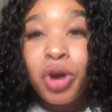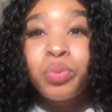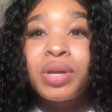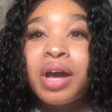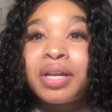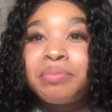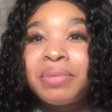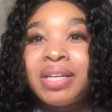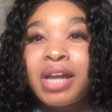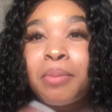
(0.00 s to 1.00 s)
without it
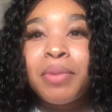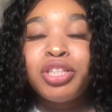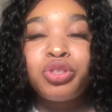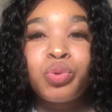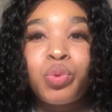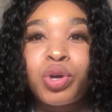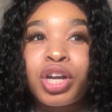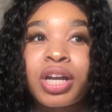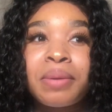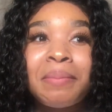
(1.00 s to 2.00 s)
being a
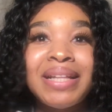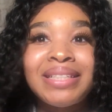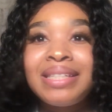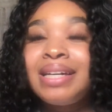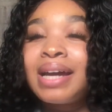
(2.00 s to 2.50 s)
mentor mentee